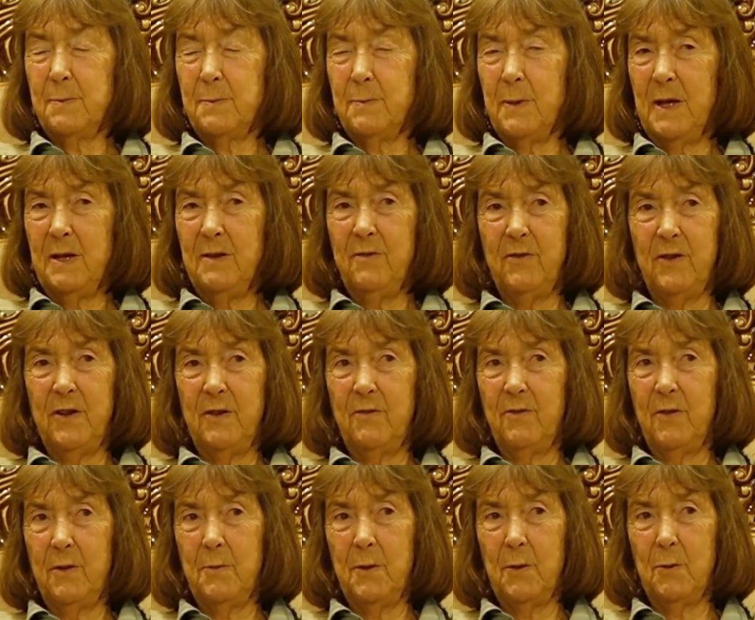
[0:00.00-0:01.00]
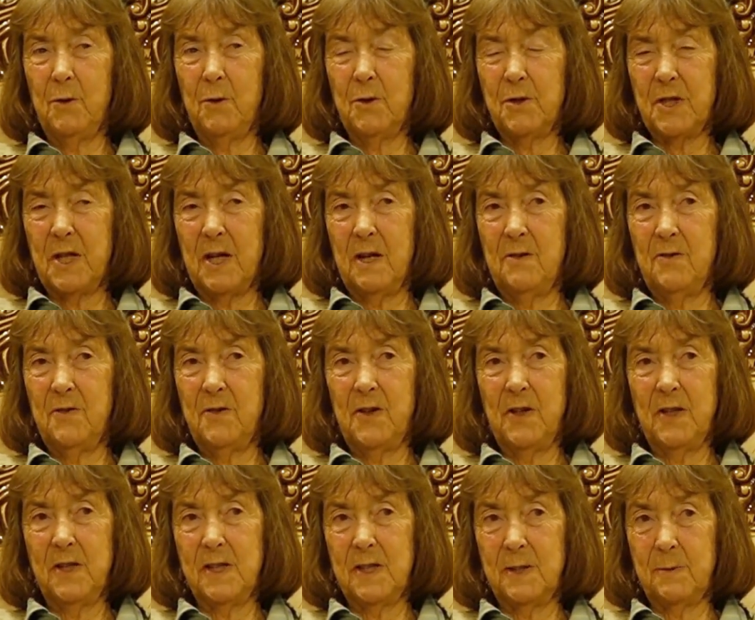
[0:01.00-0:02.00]
benefit on the water ice.
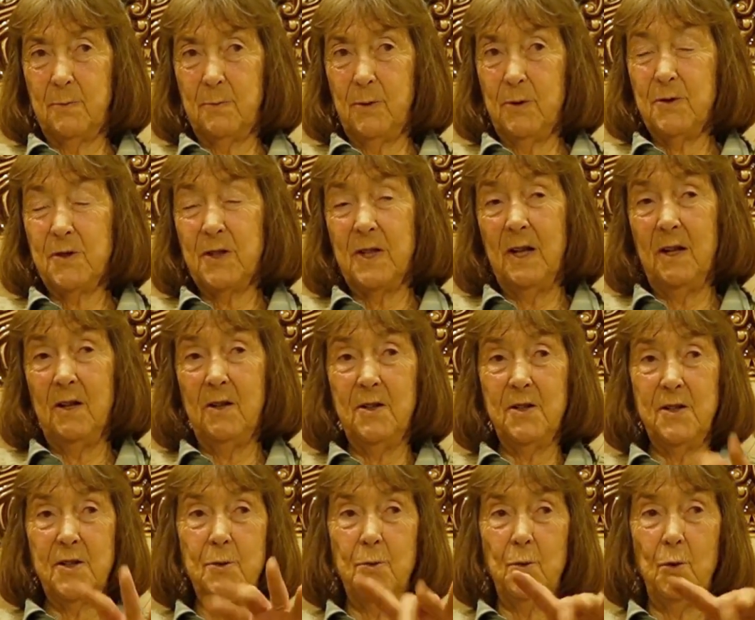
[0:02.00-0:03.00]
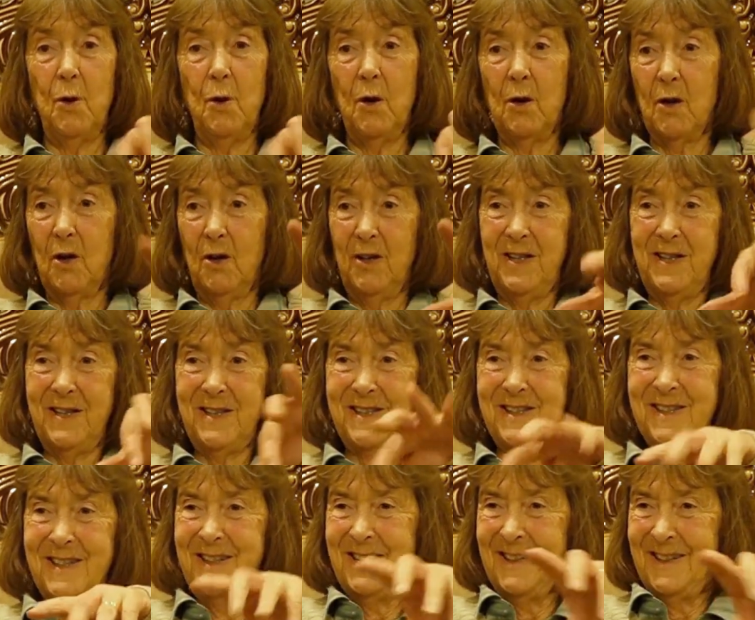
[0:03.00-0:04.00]
It's because they learn to walk on
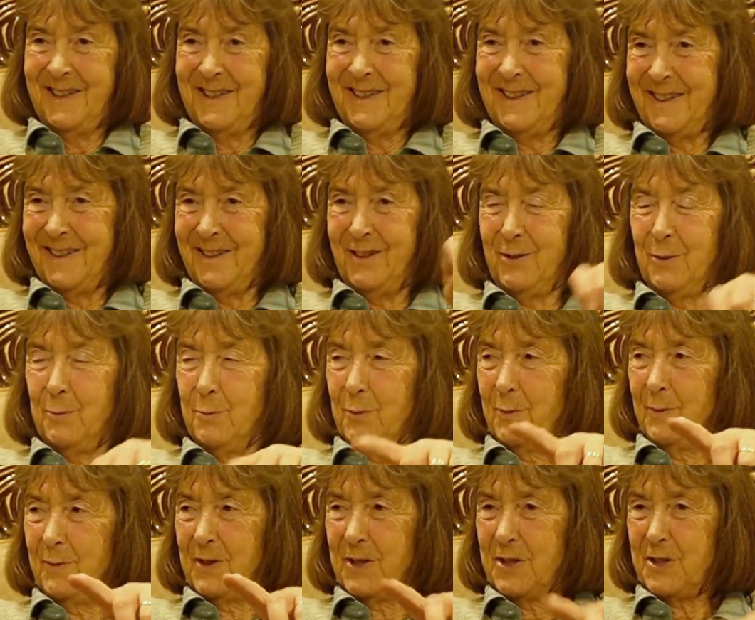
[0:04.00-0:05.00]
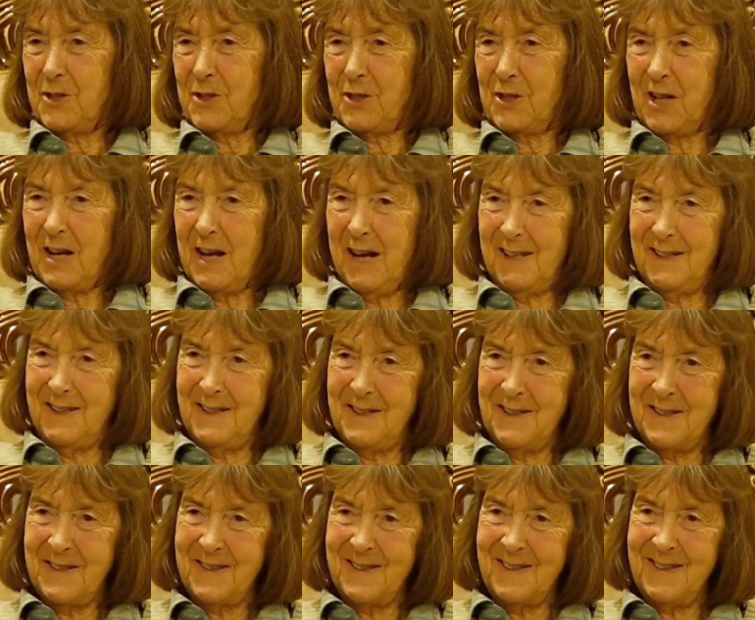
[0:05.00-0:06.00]
it, the
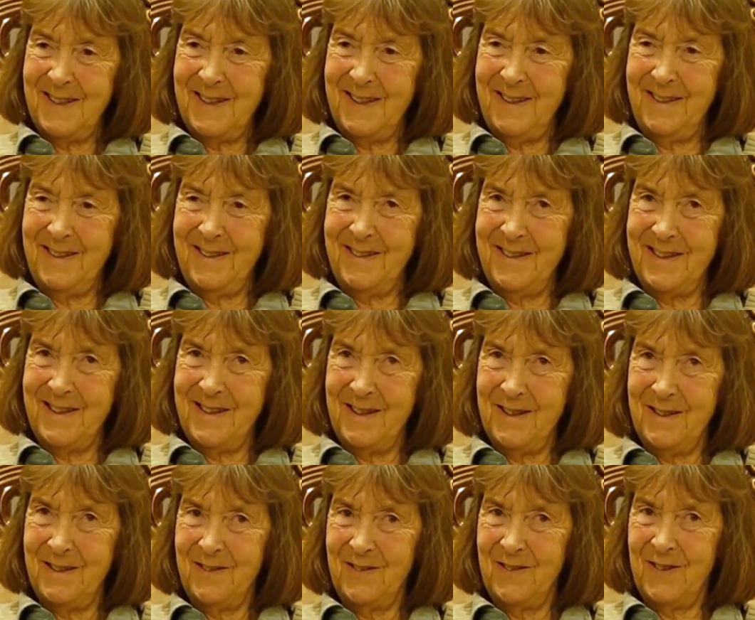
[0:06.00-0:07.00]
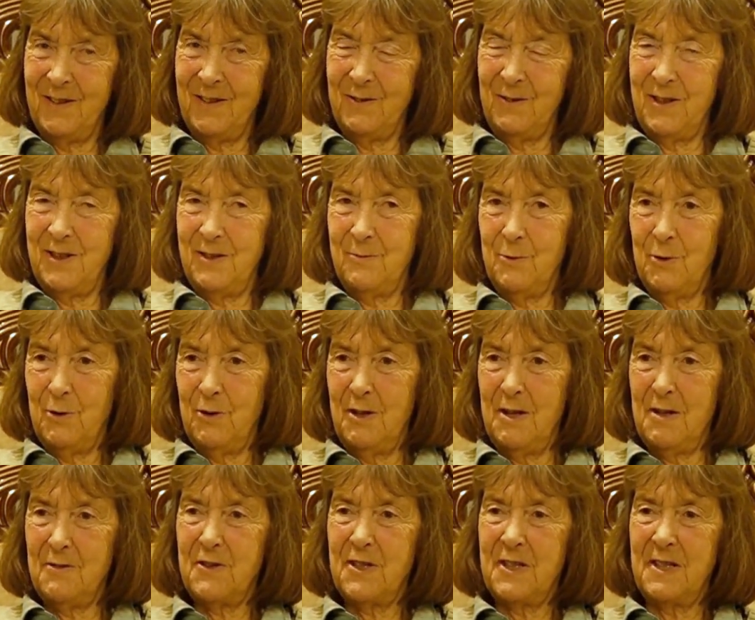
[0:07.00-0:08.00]
chicanas, and we'll
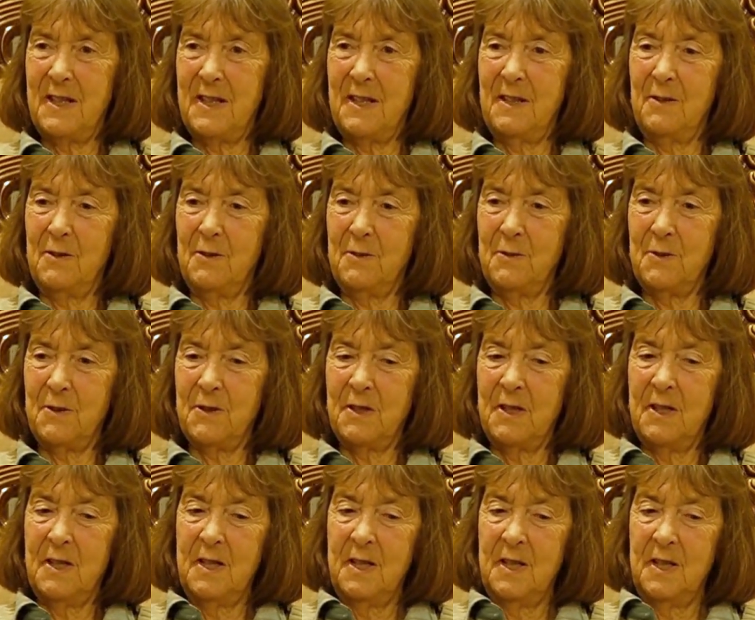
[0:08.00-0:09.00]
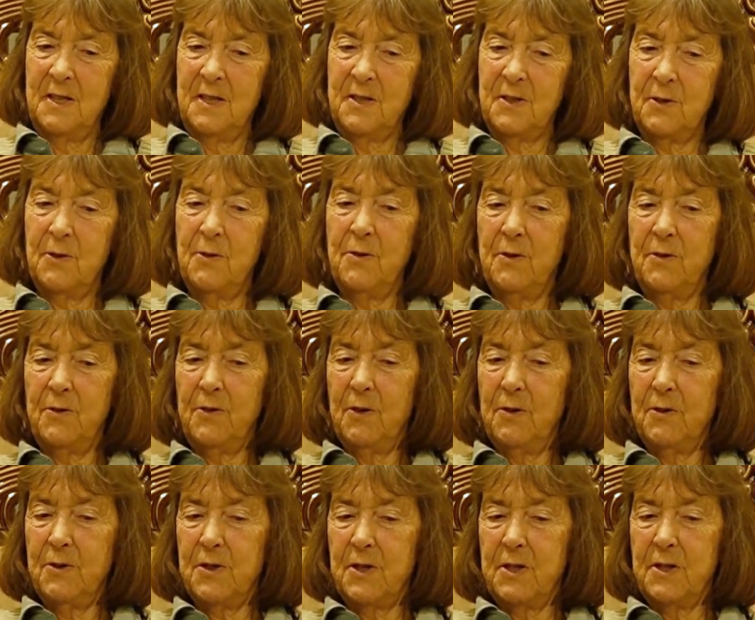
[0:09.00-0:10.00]
love seeing those. So
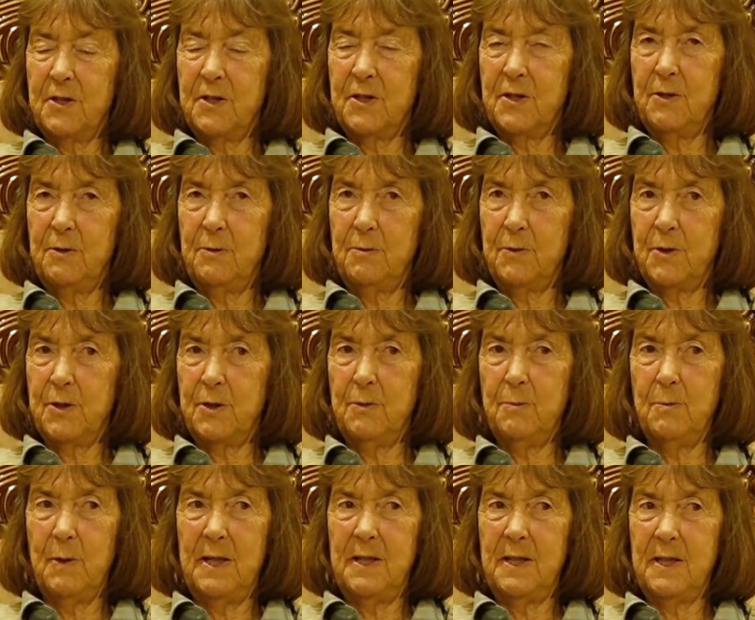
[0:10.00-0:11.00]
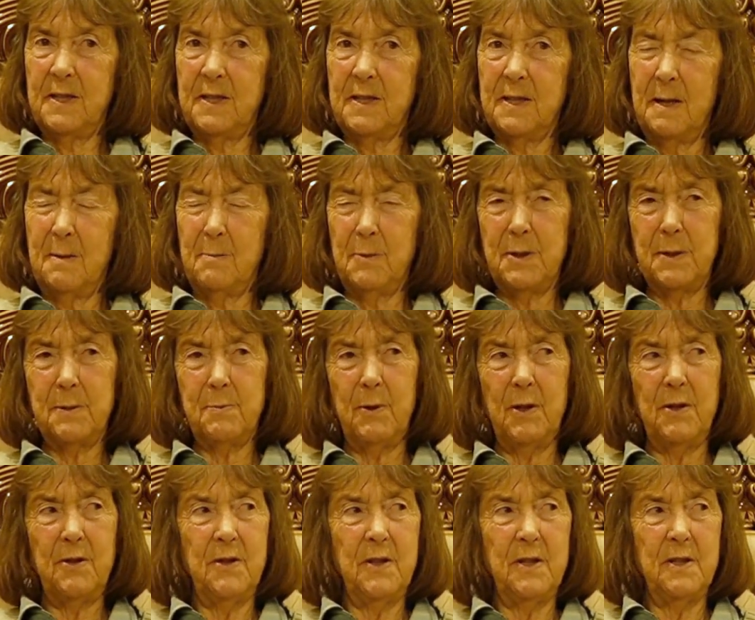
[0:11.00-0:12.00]
those are two main examples,
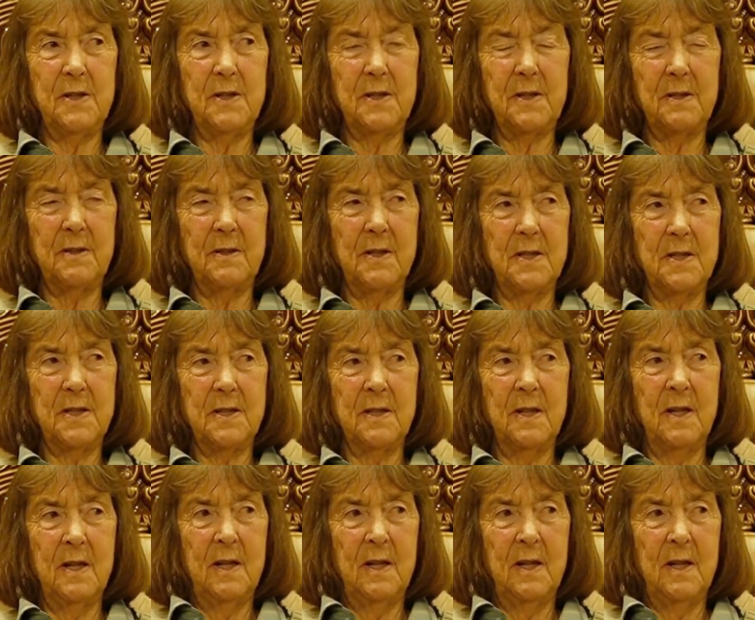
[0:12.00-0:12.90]
but there's